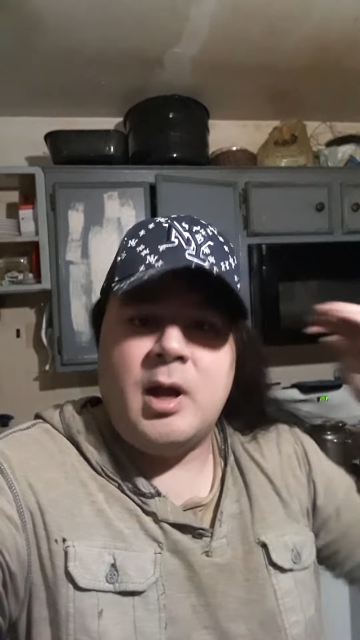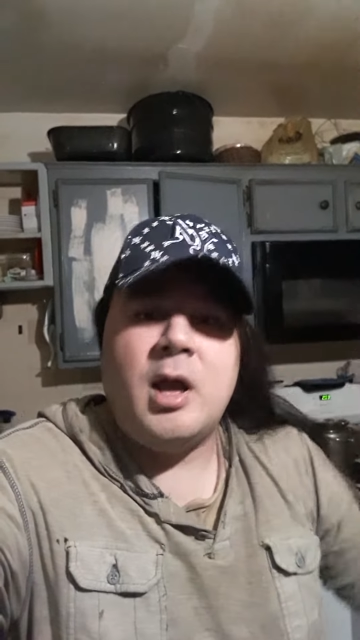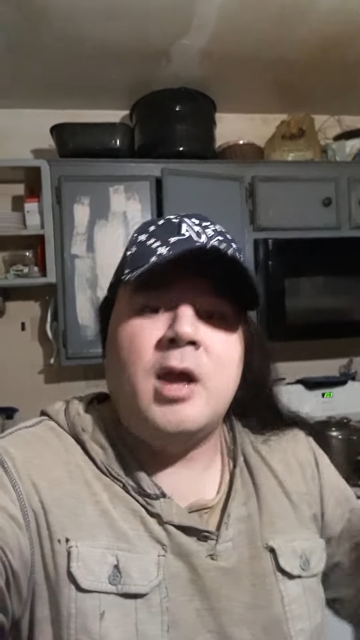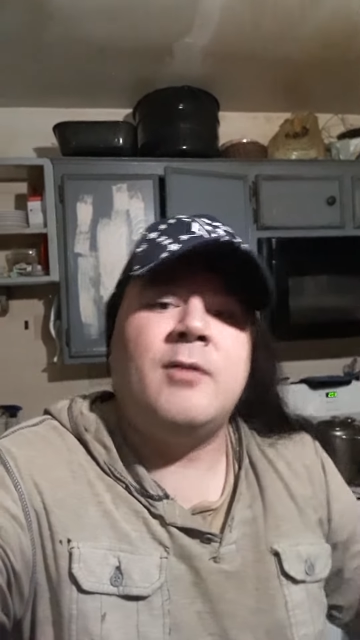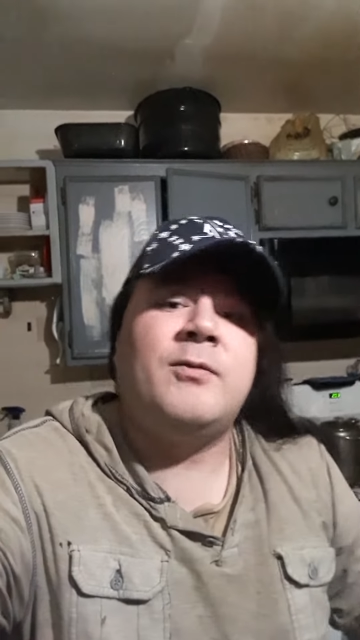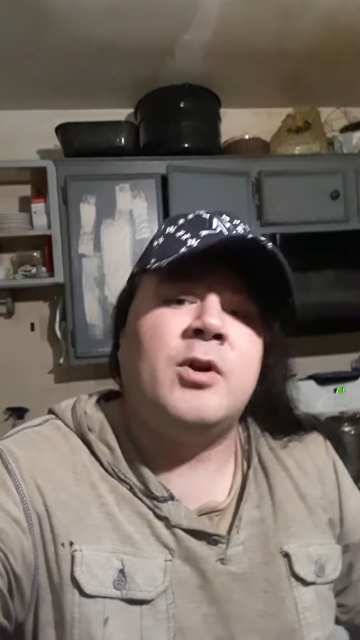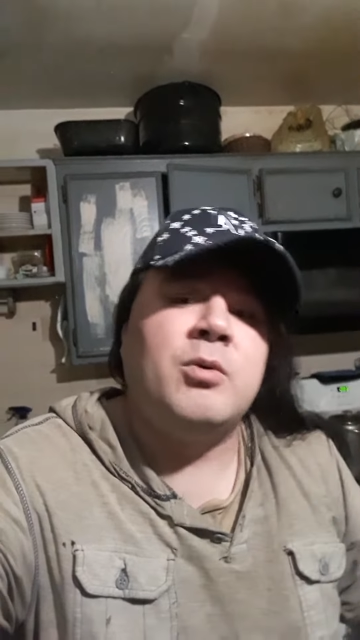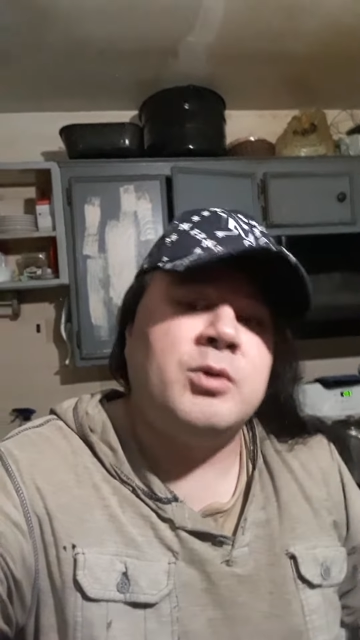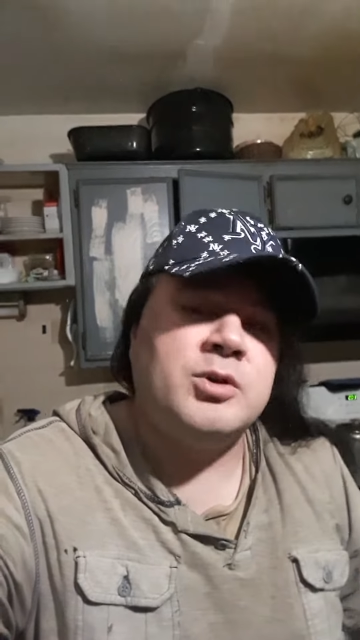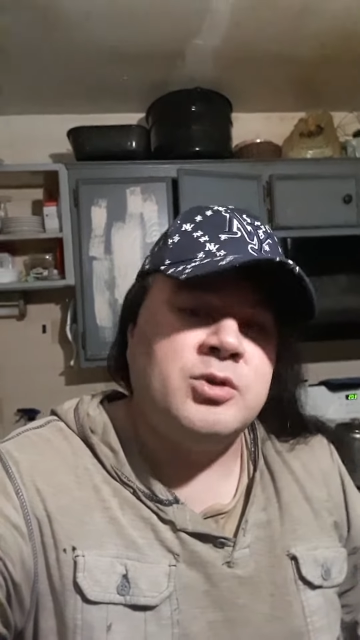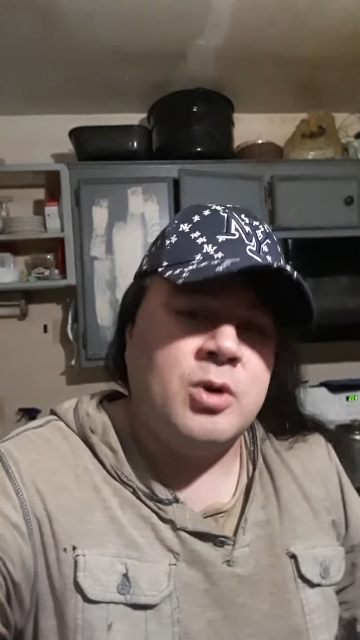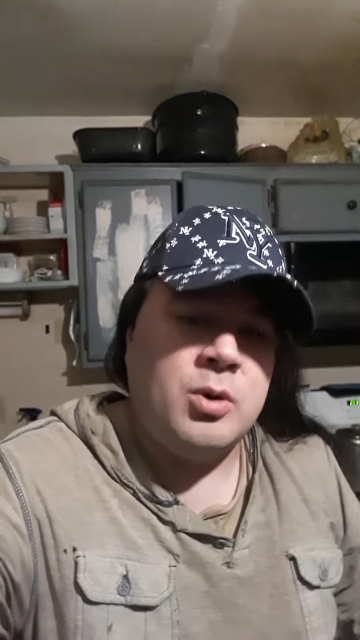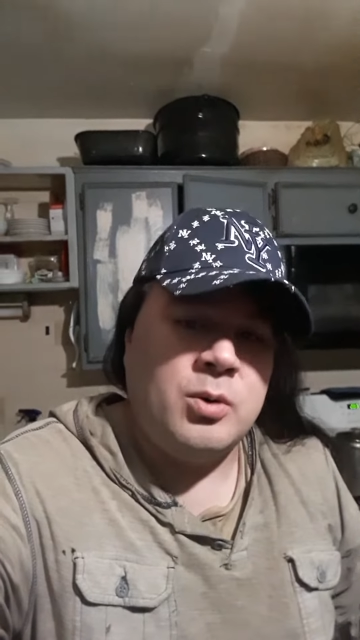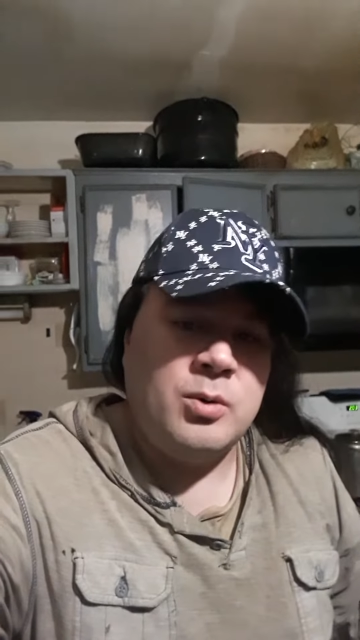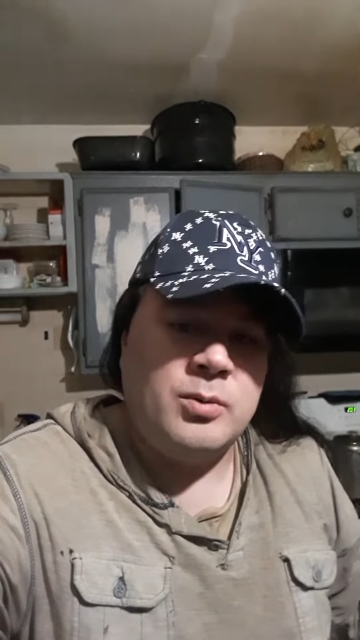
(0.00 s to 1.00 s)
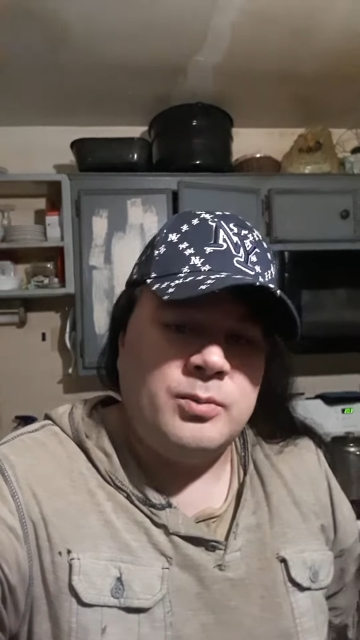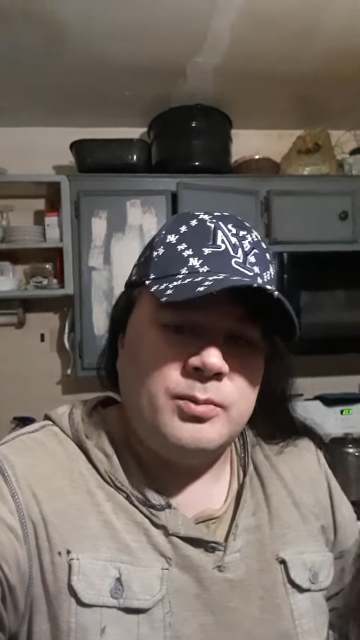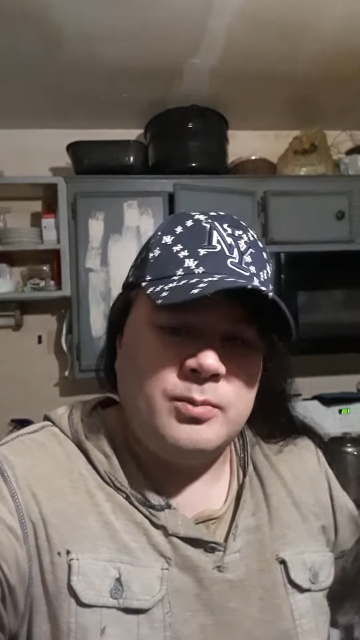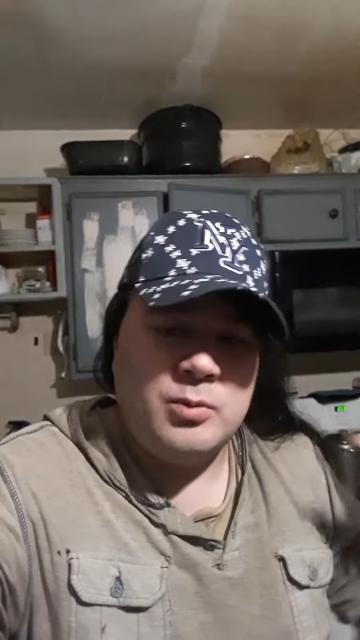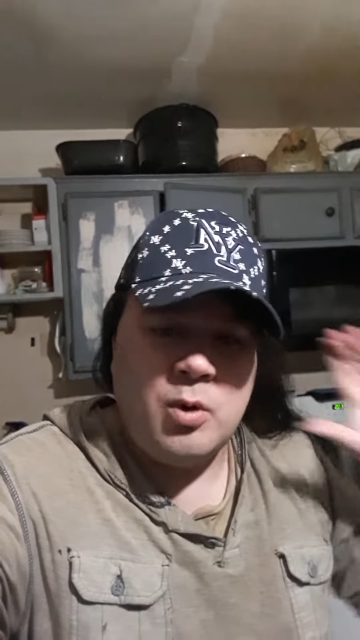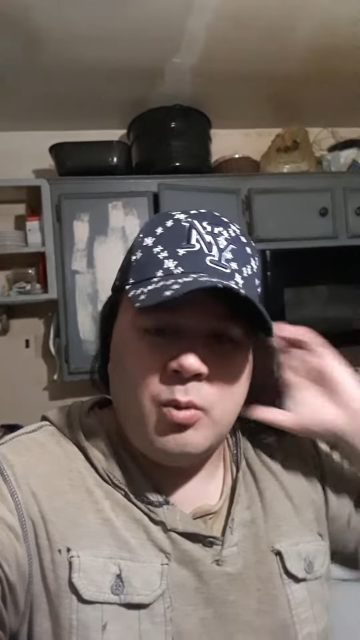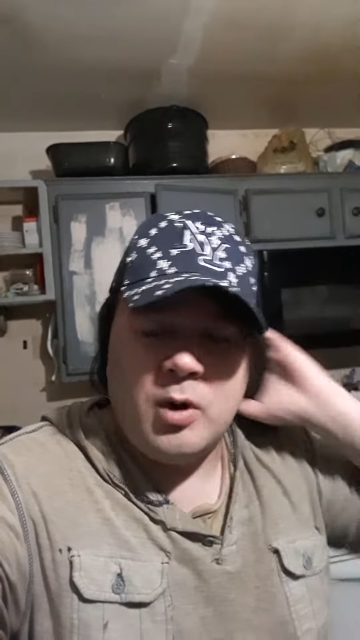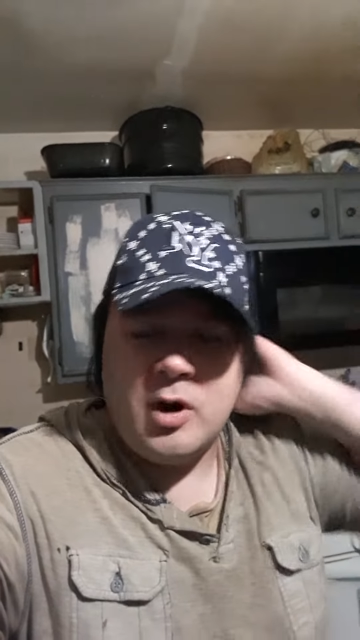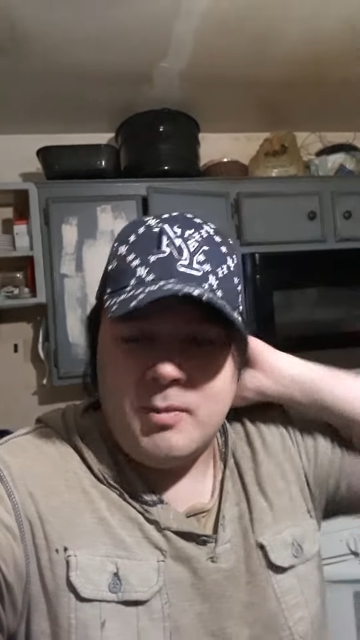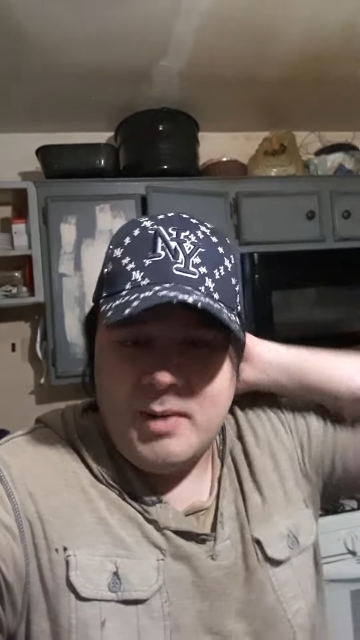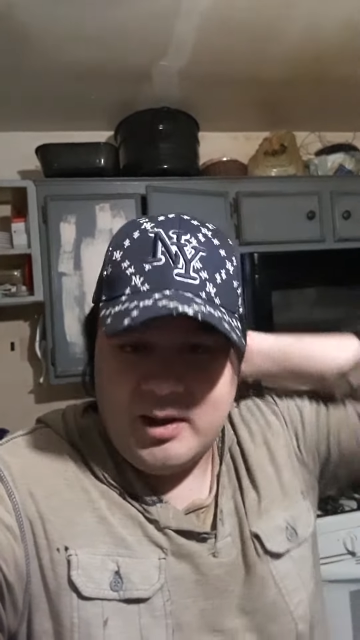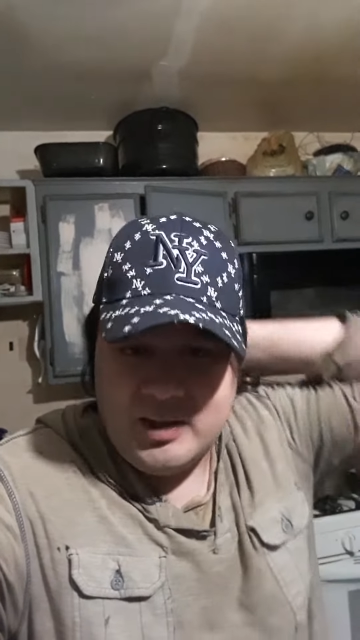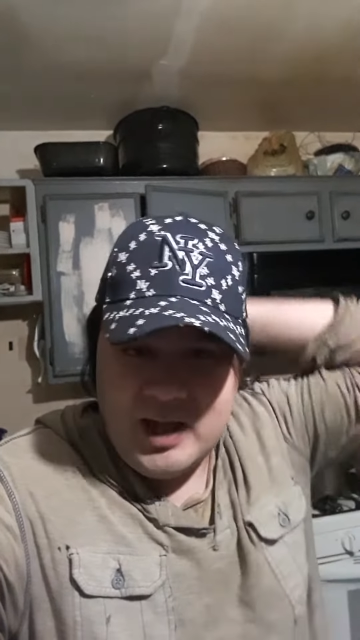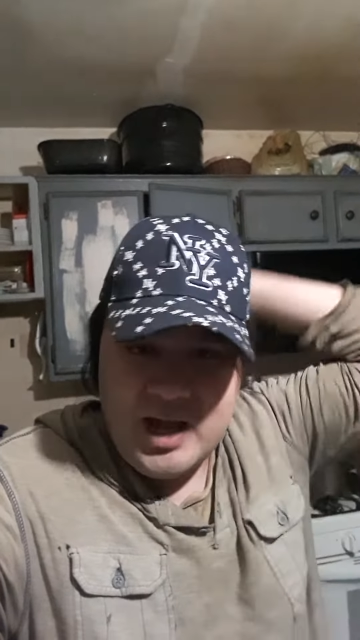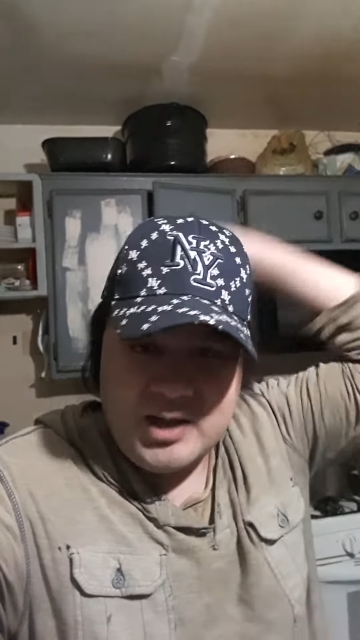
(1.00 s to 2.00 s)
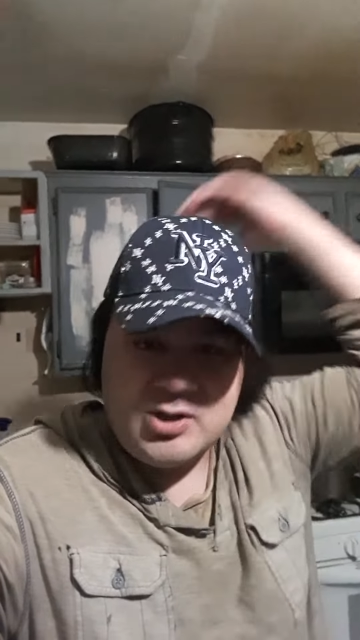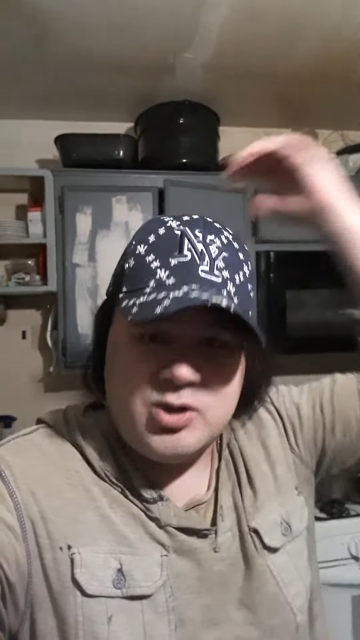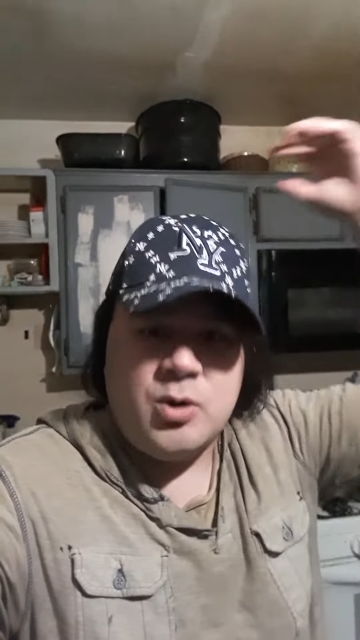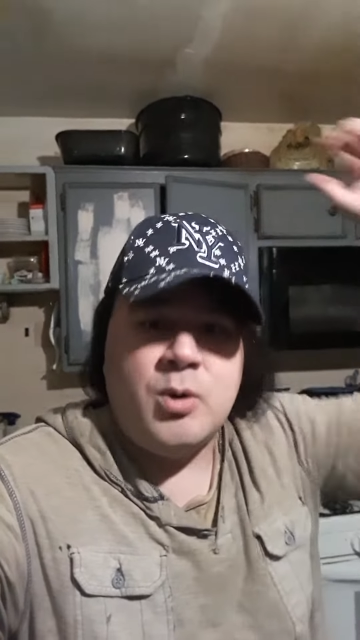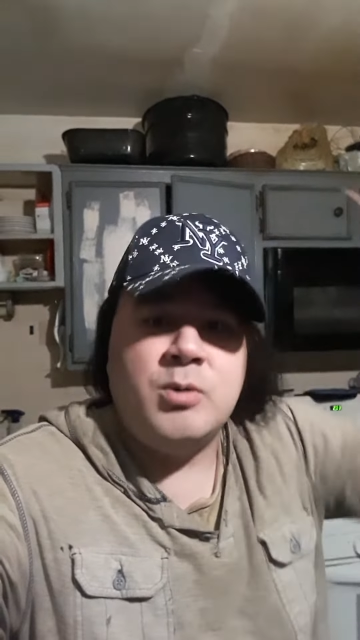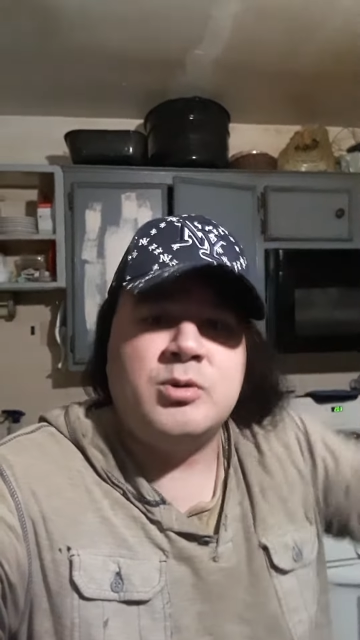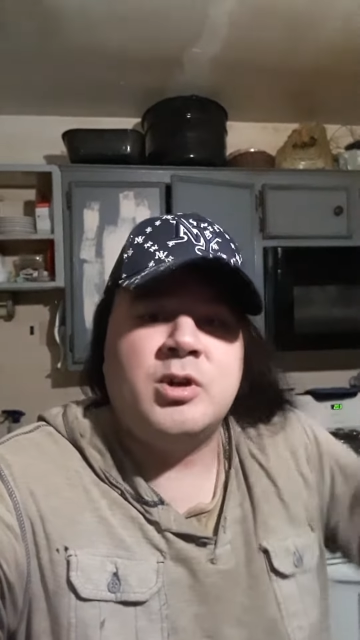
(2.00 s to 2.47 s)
if there was no no worry about that. So it was